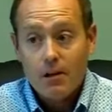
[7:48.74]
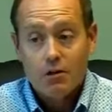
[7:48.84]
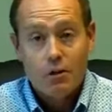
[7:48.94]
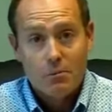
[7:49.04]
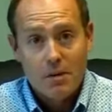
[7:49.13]

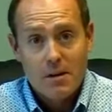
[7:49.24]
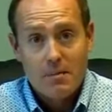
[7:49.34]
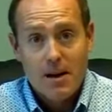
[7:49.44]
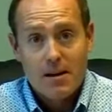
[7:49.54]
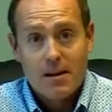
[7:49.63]
who told me
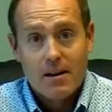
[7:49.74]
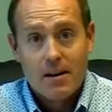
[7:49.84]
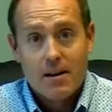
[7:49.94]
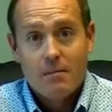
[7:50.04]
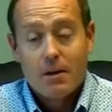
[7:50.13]
about it,
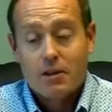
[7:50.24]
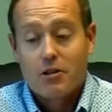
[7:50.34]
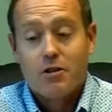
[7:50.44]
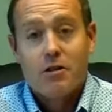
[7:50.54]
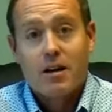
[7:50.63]
make
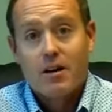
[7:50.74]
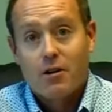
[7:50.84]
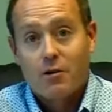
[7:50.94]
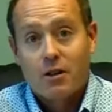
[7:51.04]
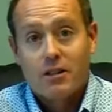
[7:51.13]
sure you get
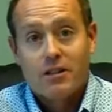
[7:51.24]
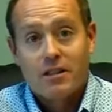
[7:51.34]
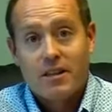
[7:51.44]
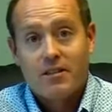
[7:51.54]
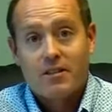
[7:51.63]
your
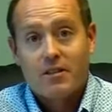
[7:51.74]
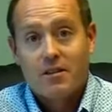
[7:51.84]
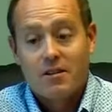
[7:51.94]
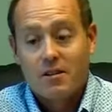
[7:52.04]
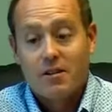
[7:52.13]
questions
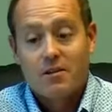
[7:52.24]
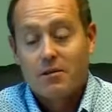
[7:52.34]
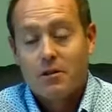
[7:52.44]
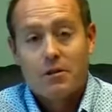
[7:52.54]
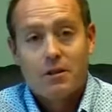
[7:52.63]
answered,
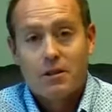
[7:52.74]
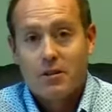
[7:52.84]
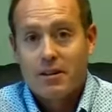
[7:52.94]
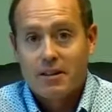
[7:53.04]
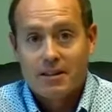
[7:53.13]
totally
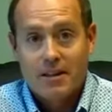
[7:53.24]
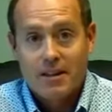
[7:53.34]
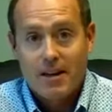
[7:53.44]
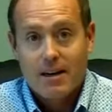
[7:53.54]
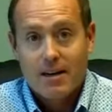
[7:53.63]
straight, just
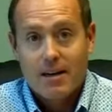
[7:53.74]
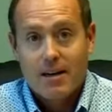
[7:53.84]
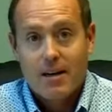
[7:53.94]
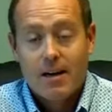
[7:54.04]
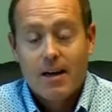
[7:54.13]
like I
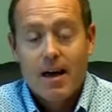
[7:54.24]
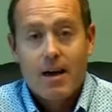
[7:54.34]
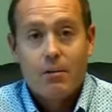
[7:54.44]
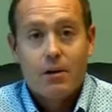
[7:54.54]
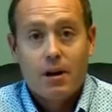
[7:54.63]
did.
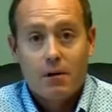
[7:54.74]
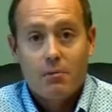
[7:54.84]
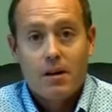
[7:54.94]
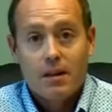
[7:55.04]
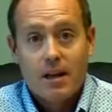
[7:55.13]
And it would
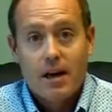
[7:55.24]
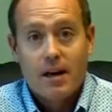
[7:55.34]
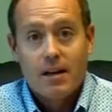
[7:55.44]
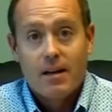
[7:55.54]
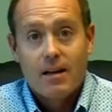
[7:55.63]
help me a
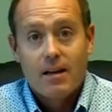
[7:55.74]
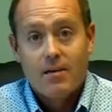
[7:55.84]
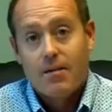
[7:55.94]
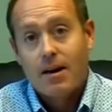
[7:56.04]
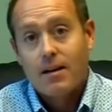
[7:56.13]
lot
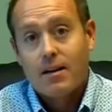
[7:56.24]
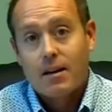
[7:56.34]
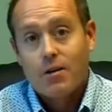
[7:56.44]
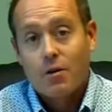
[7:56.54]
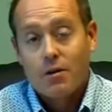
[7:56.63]
if I could
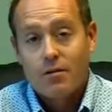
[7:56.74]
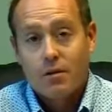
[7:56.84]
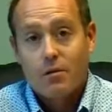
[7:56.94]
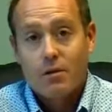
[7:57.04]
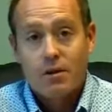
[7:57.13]
get you on the
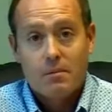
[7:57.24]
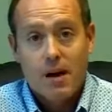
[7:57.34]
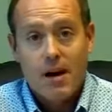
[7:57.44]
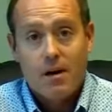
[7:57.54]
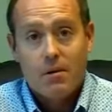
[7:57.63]
phone with him
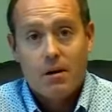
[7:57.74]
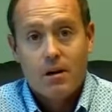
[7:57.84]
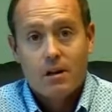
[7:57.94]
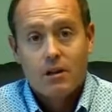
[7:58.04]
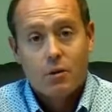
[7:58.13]
now,
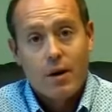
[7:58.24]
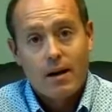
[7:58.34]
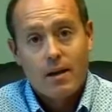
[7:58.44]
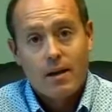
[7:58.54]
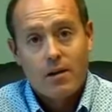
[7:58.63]
so
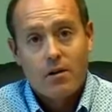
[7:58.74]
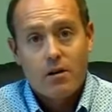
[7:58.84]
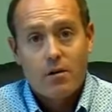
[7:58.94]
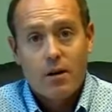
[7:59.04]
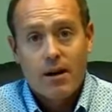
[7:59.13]
I could hear
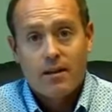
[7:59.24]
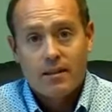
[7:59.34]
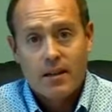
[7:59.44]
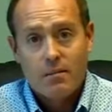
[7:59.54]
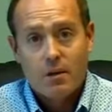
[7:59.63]
you
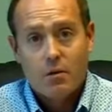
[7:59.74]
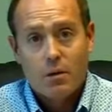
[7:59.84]
ask him the